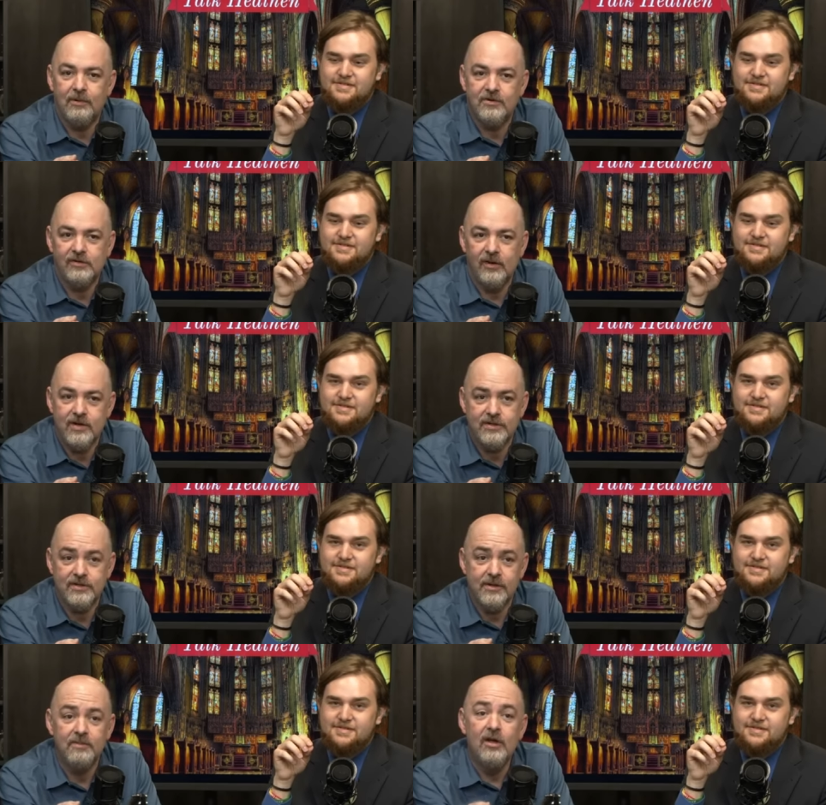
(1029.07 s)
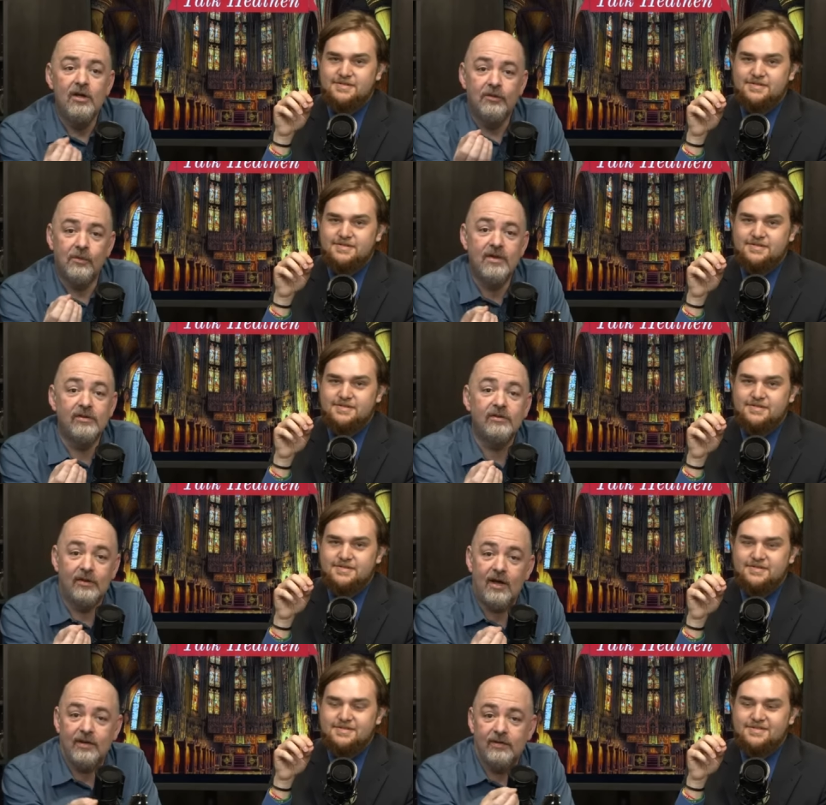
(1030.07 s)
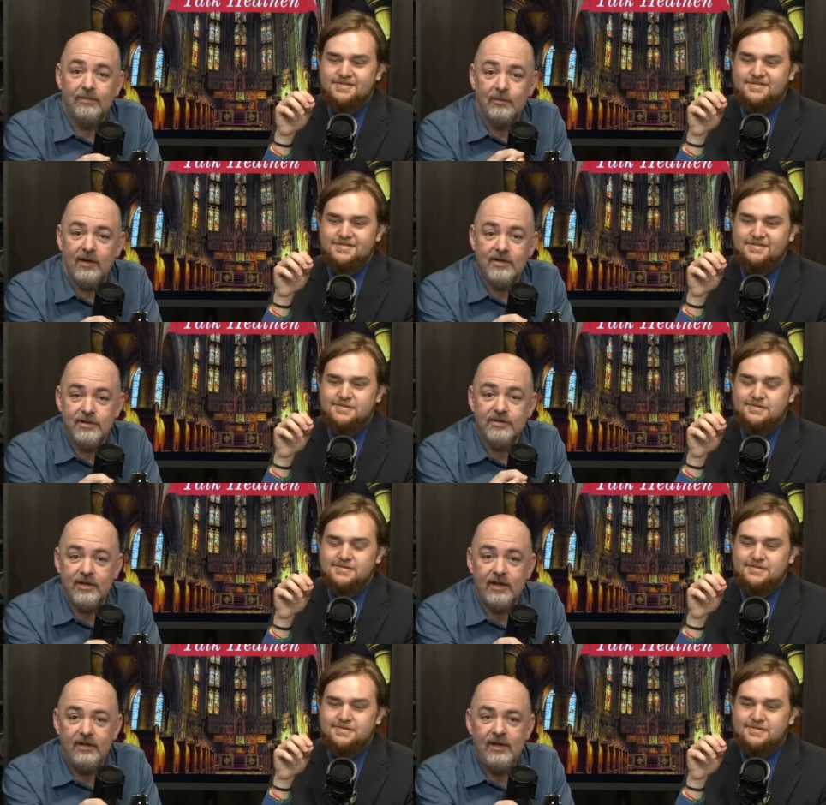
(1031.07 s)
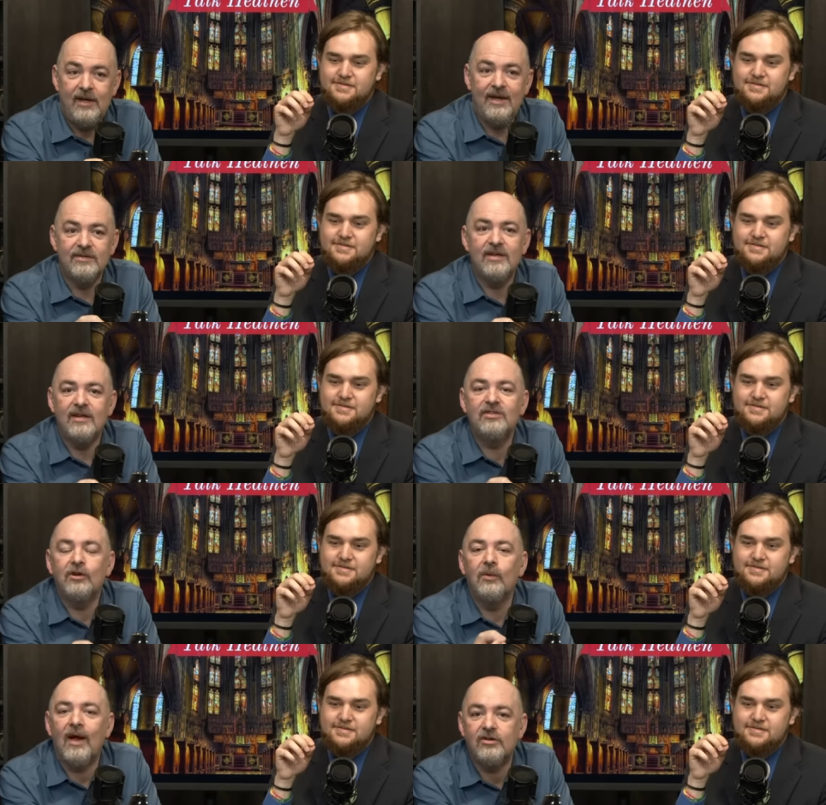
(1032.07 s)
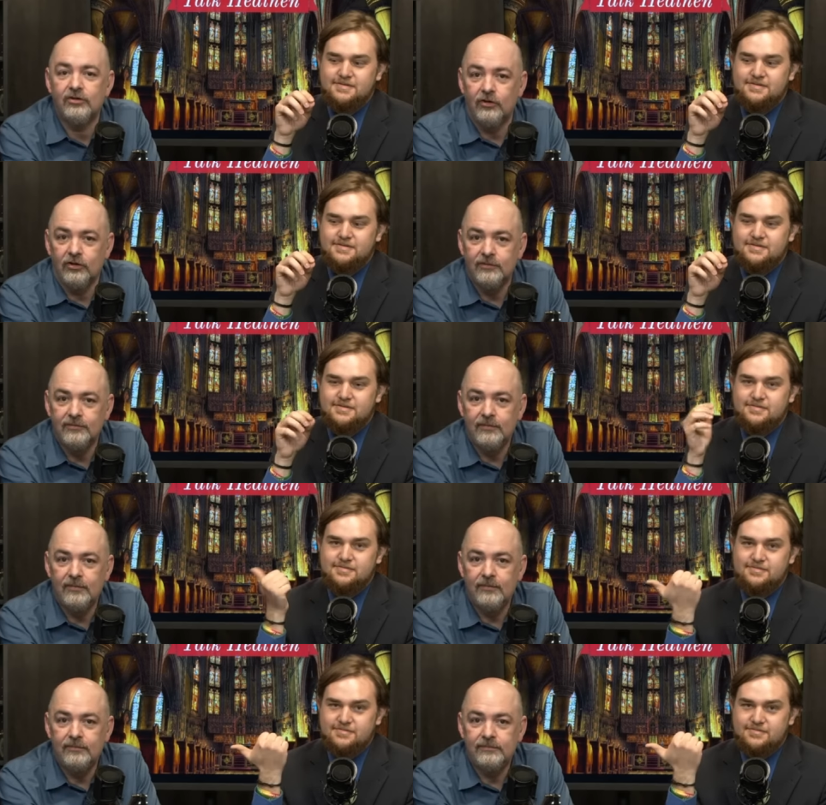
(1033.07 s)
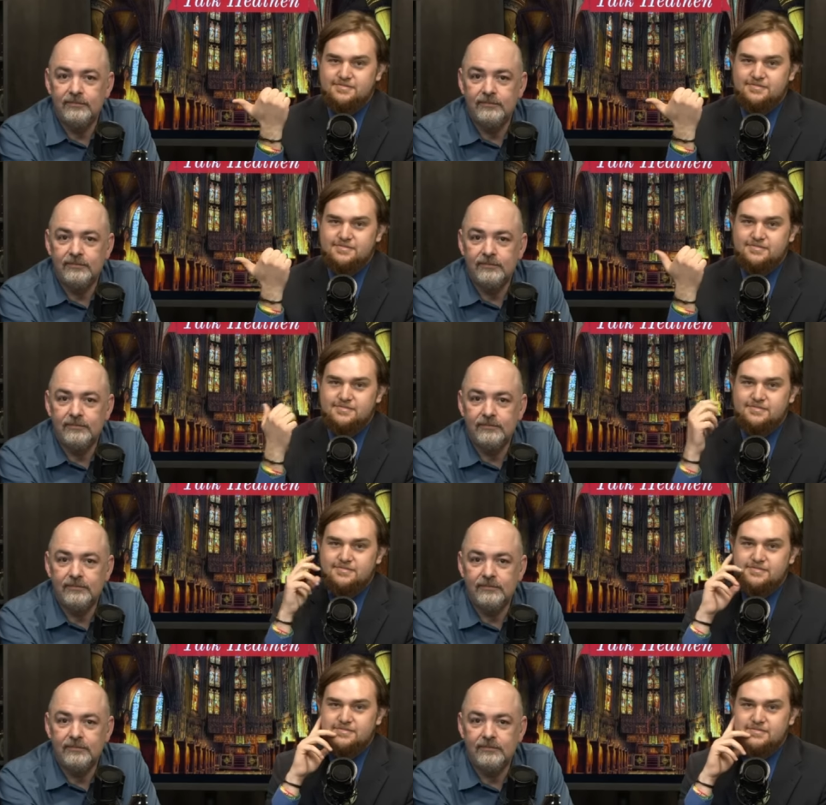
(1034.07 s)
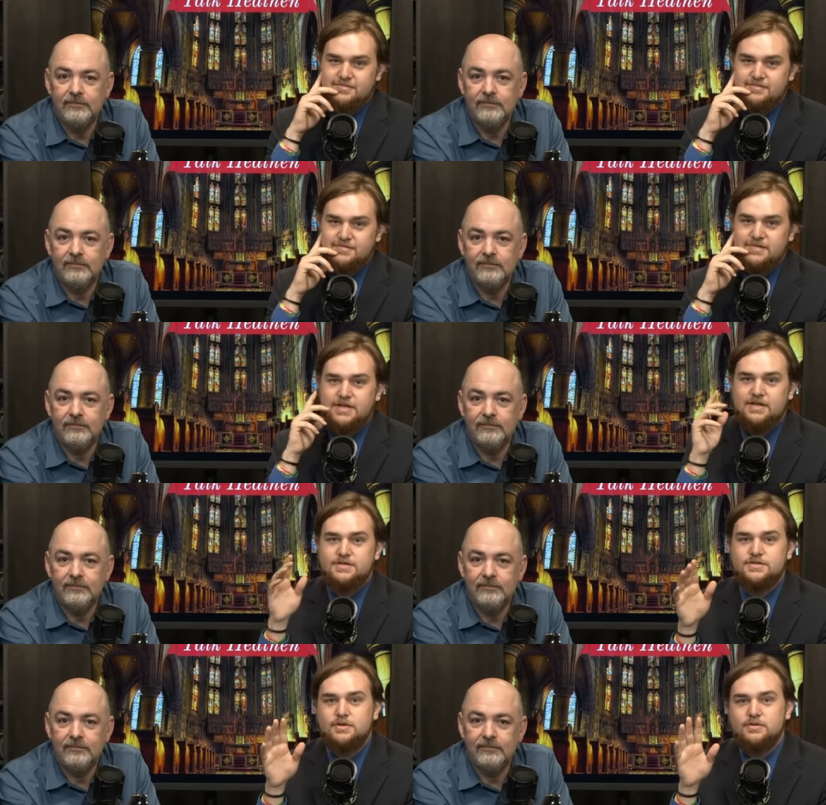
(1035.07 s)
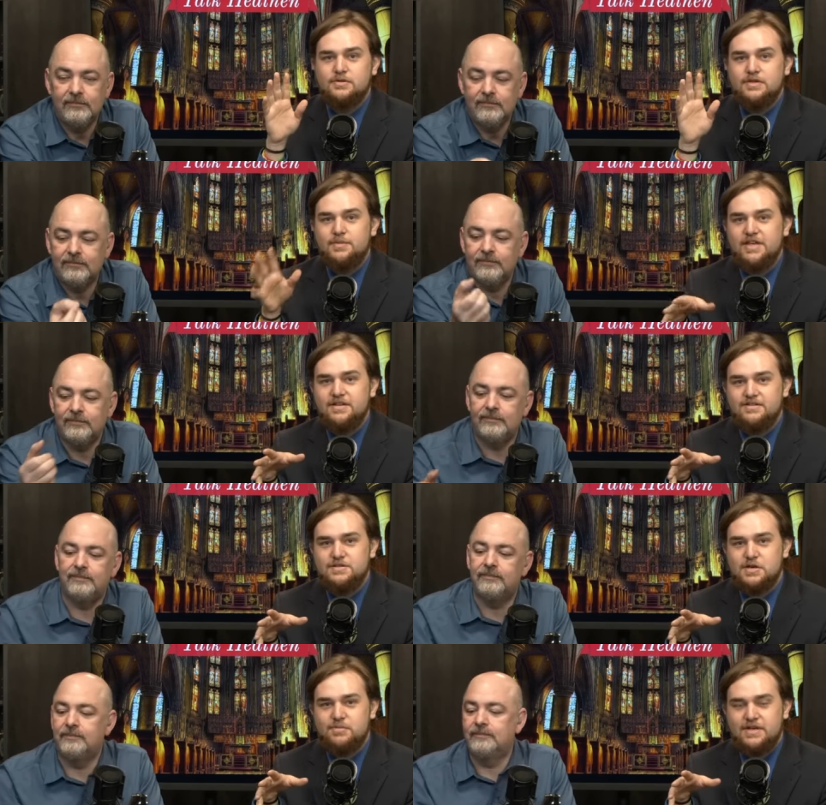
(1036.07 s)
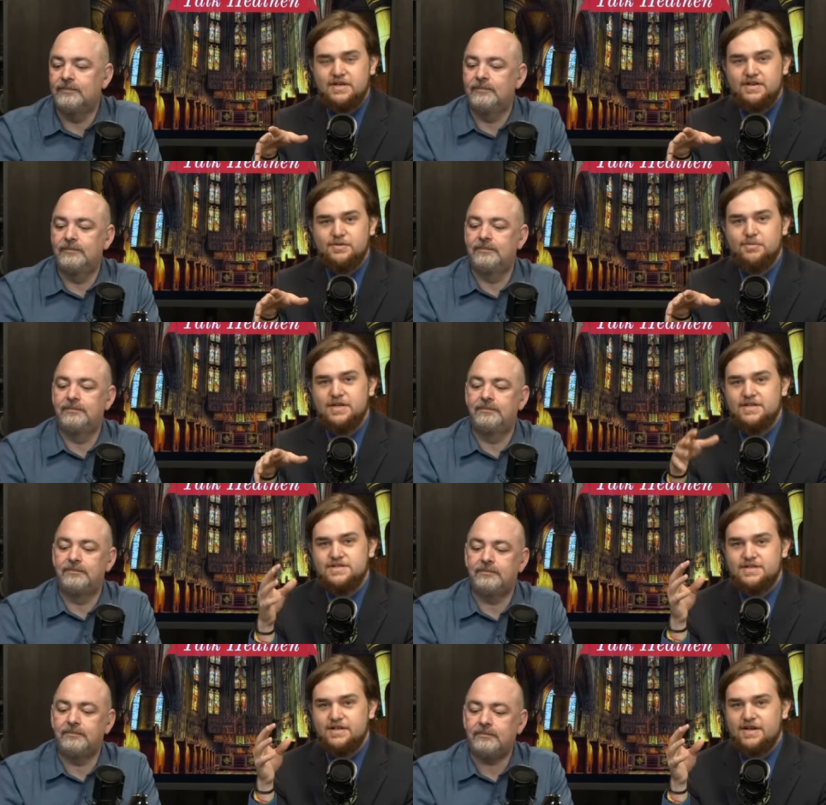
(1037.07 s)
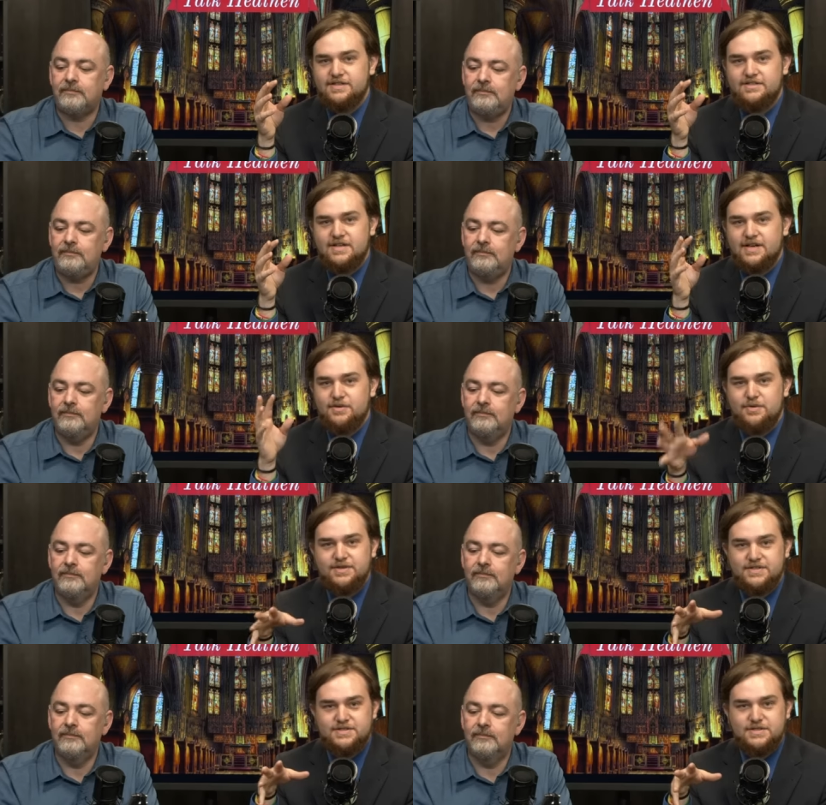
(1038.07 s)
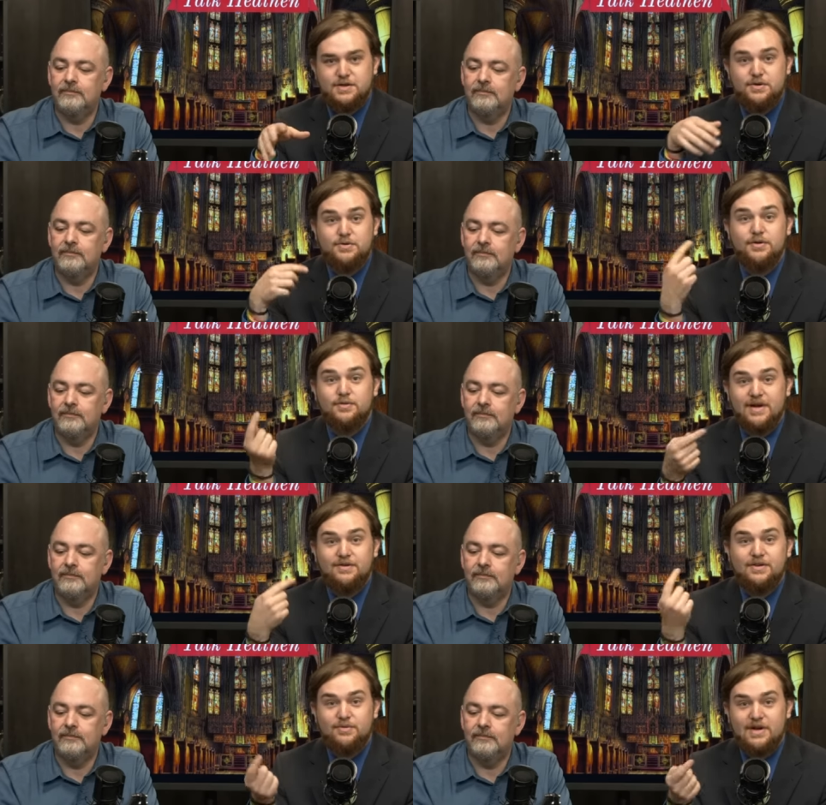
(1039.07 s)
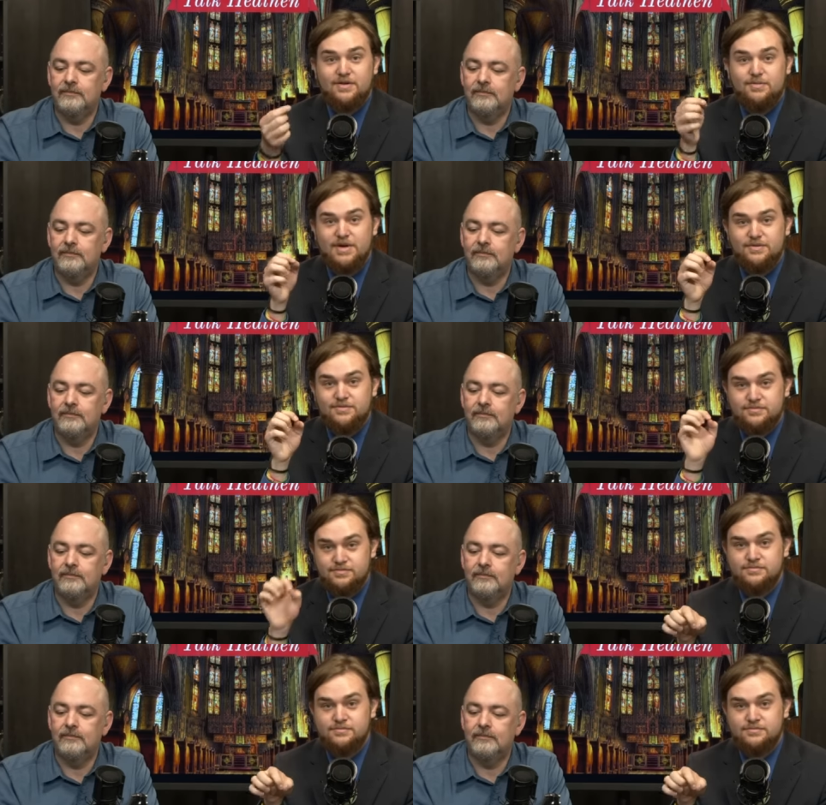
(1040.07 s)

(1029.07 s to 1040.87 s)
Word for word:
Speaker 1: that personal relationship. The reason to not accept what I just said is that it's irrational.
Speaker 2: Yes. Yeah. So let me jump in here because I, I don't want this to go around and around about